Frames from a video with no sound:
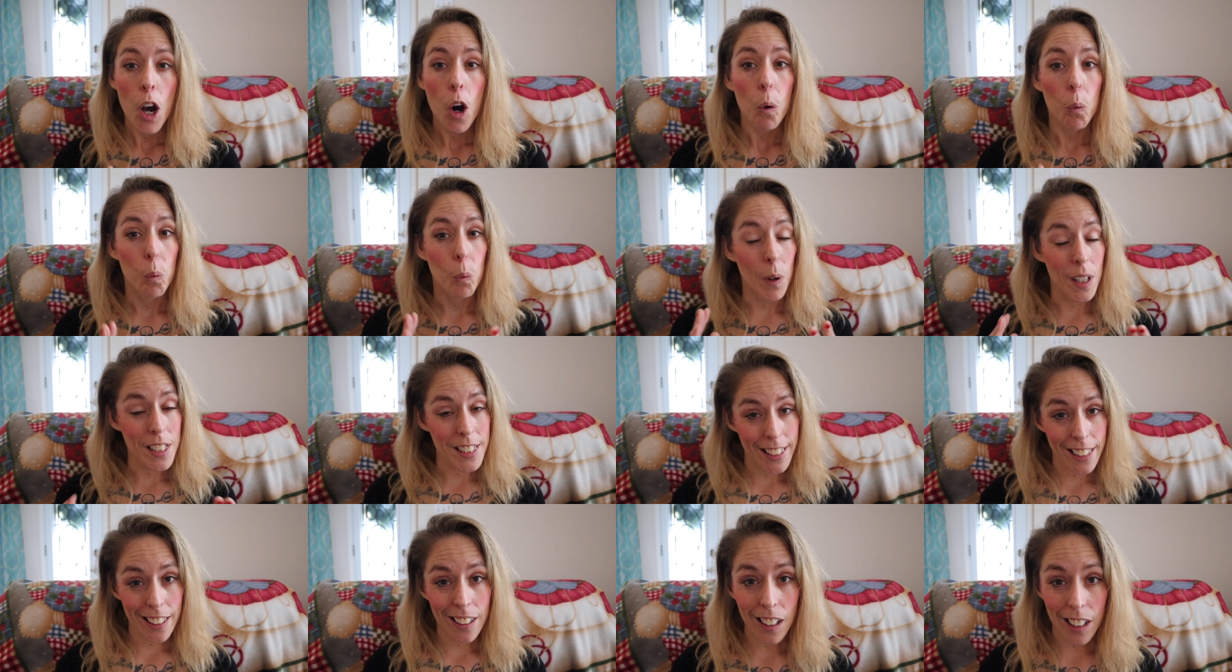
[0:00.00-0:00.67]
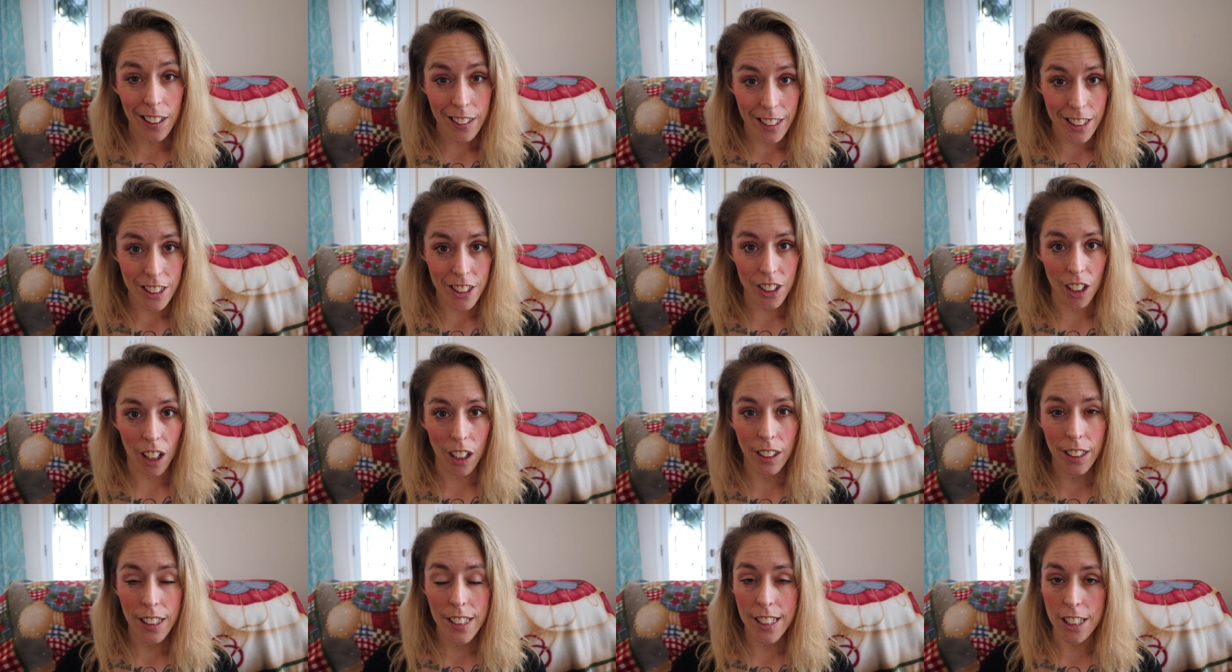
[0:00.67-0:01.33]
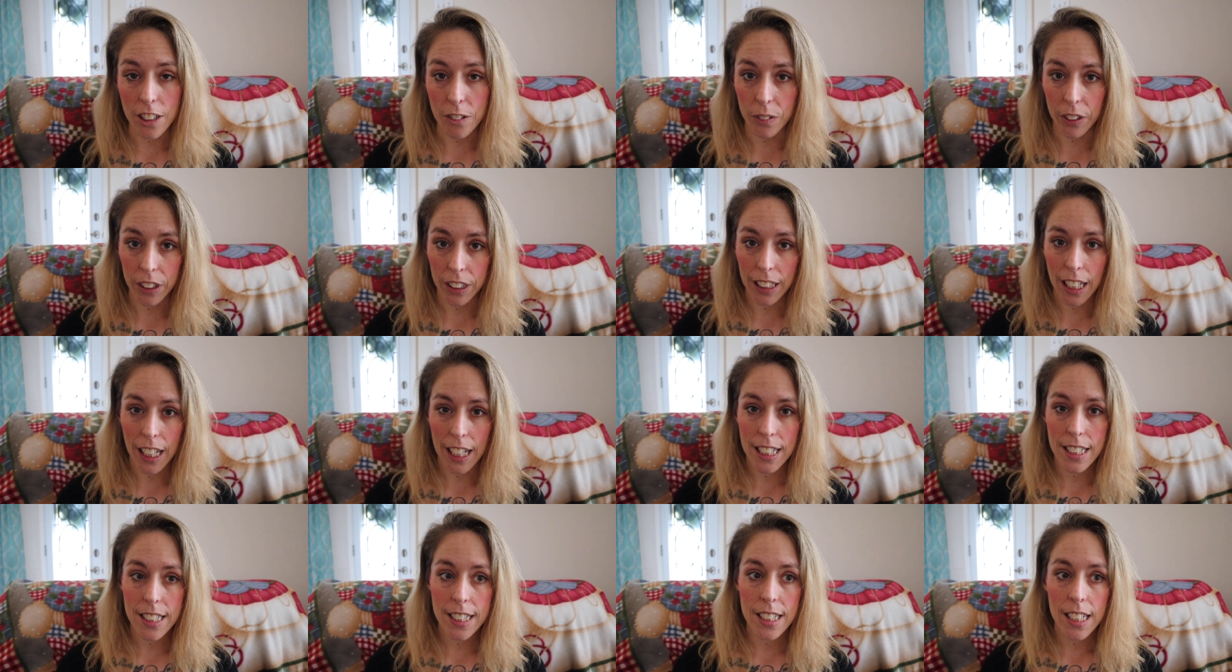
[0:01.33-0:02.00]
Once I got to solids and
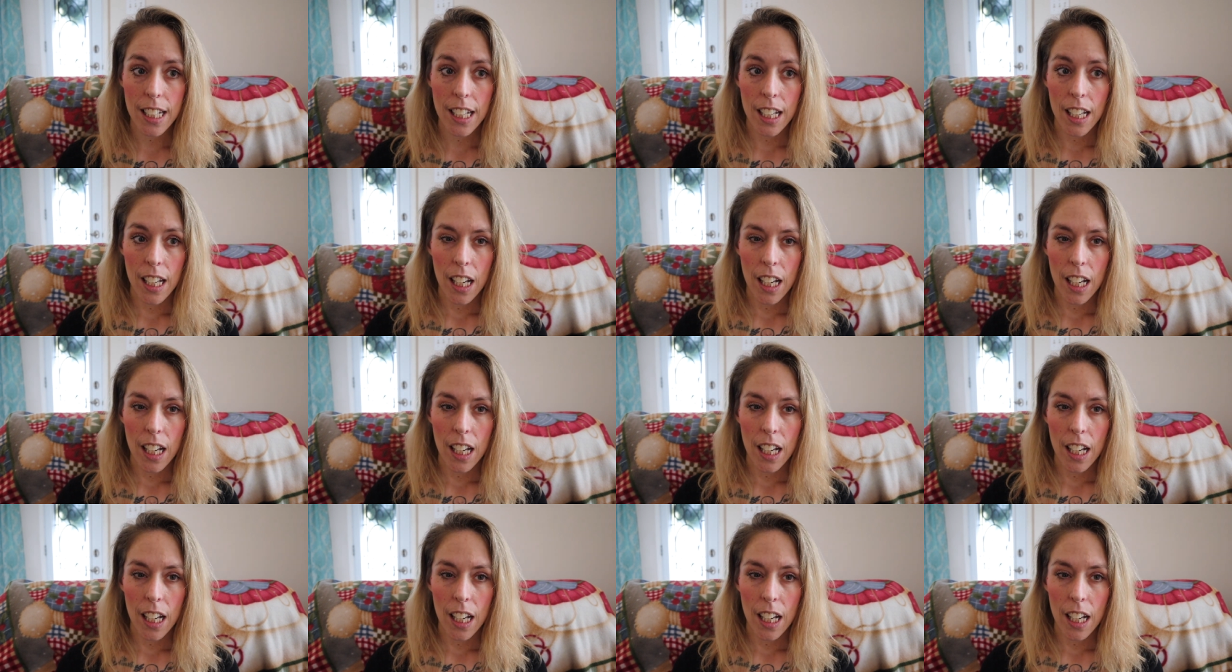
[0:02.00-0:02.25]
realized